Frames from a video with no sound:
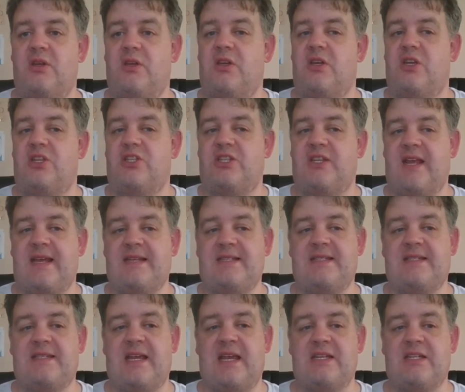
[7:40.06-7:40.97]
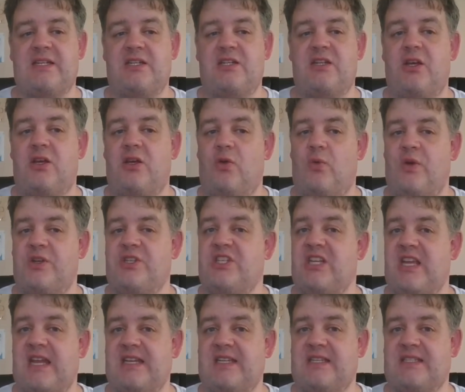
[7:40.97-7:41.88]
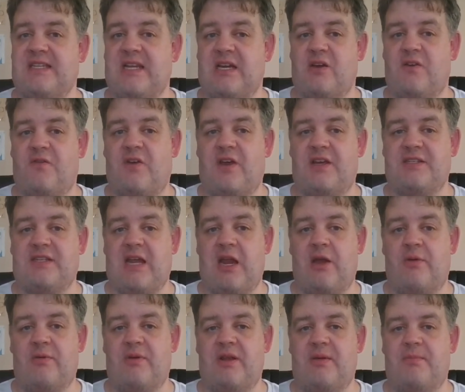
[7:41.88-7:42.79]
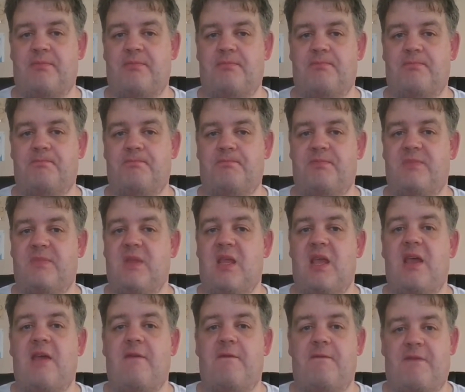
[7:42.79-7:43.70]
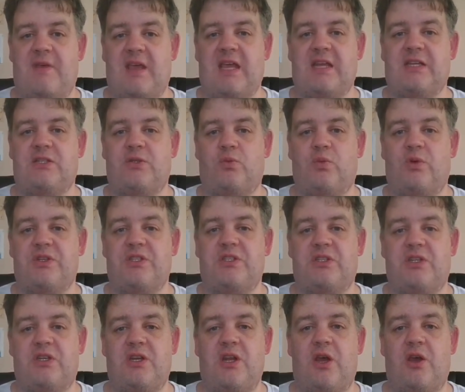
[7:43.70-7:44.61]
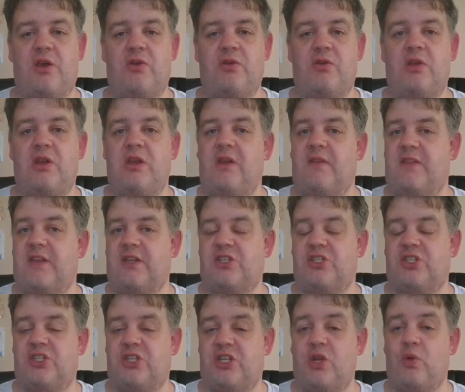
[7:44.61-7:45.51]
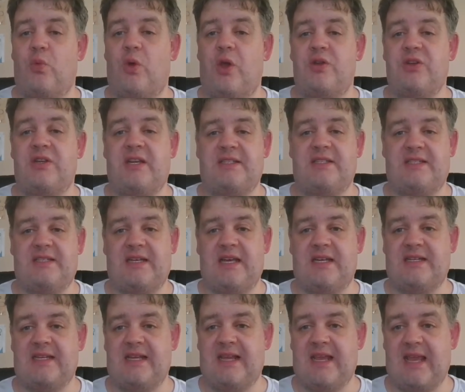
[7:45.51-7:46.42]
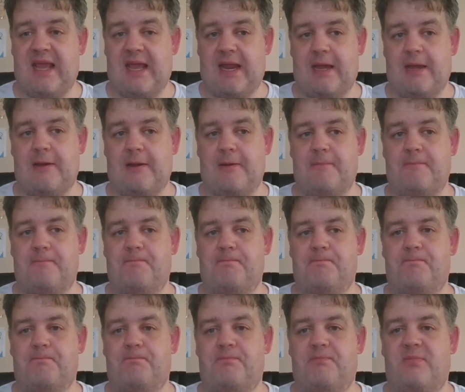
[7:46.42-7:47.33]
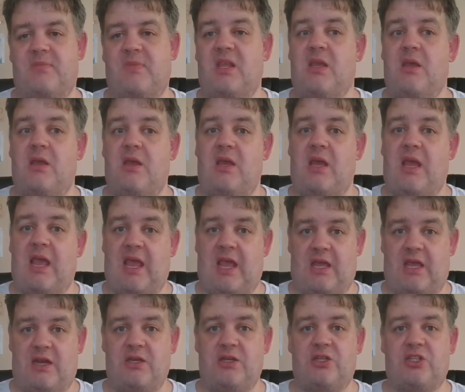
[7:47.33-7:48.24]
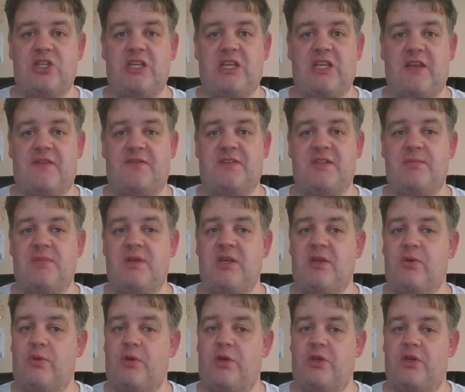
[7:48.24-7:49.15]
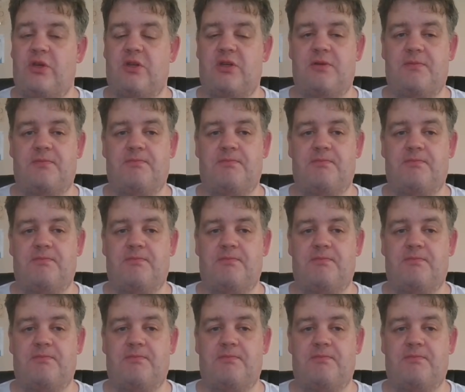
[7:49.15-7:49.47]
She hesitated when she had to sacrifice Arium. Vance wants to know that she won't hesitate again. And she gives him her word.